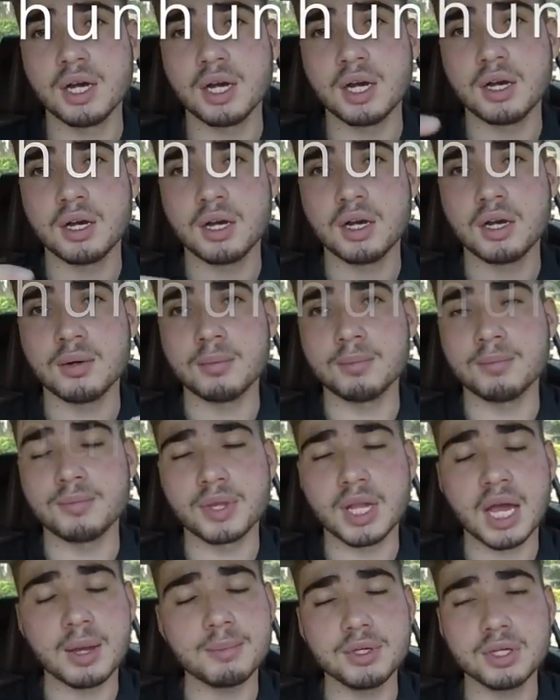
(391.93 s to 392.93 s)

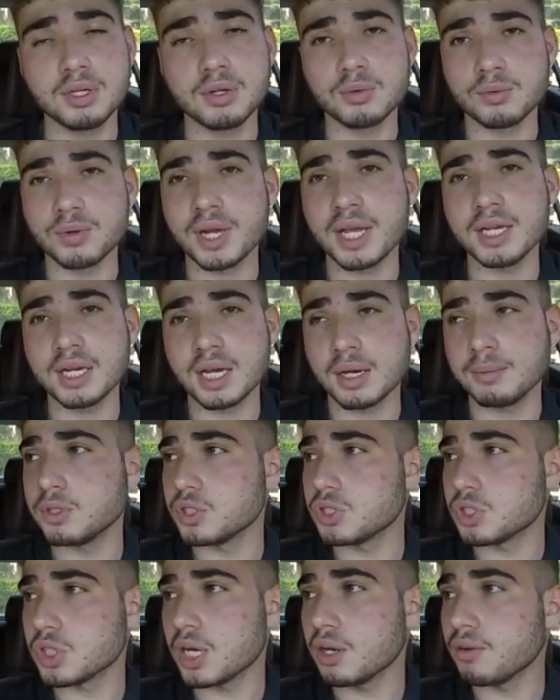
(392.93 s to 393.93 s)
That'd be great. I'm
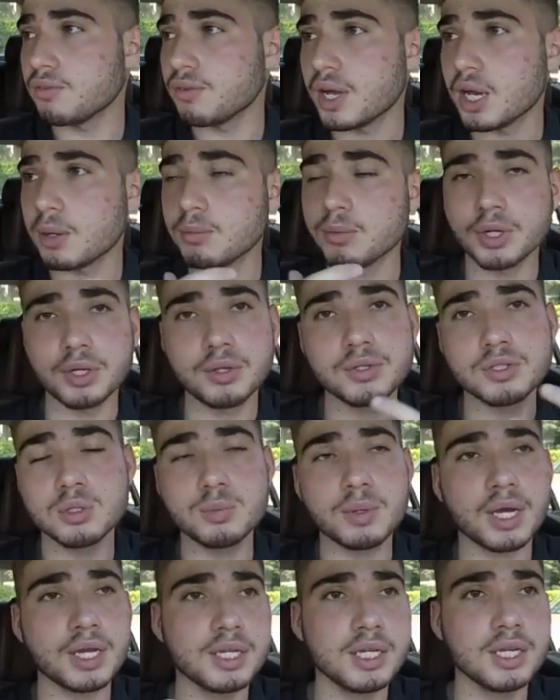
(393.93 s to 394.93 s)
just trying to find out more
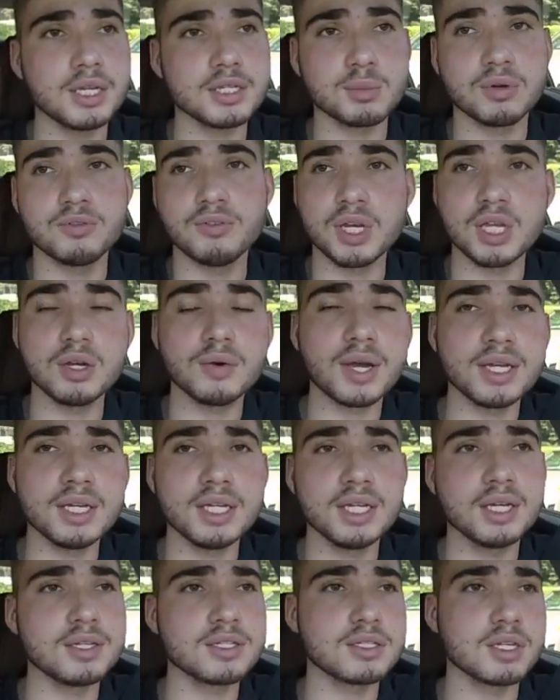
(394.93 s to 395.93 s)
YouTube ideas, more video
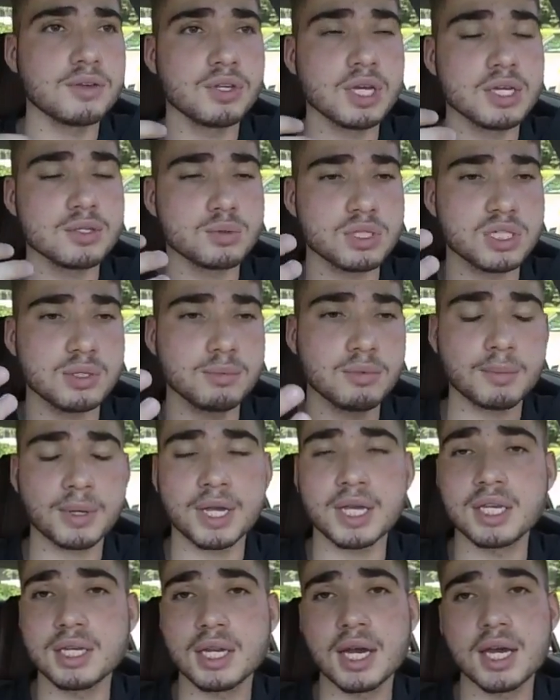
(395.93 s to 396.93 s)
ideas. If you guys want to see more of
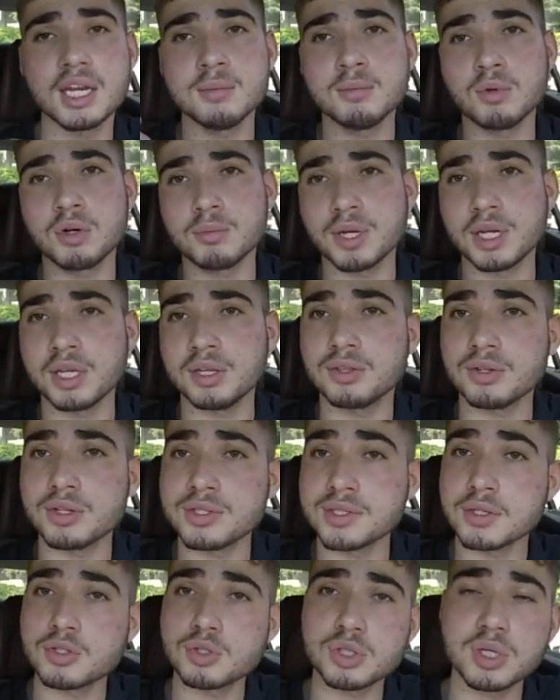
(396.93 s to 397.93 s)
my indicting, more of my
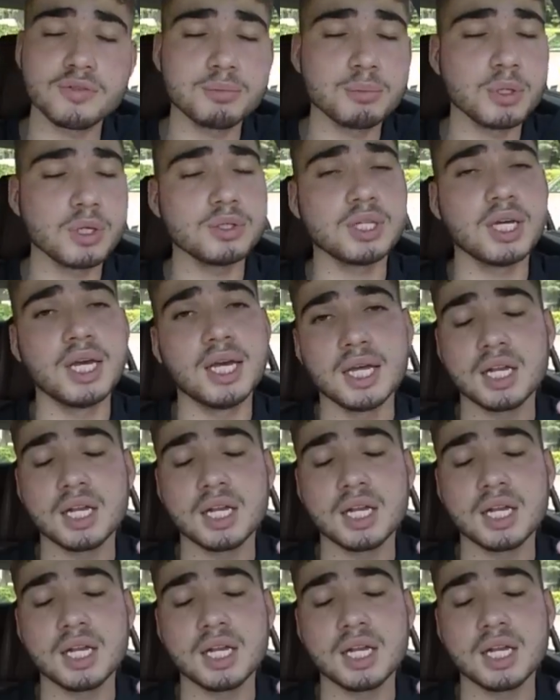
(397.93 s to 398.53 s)
E36 drift build,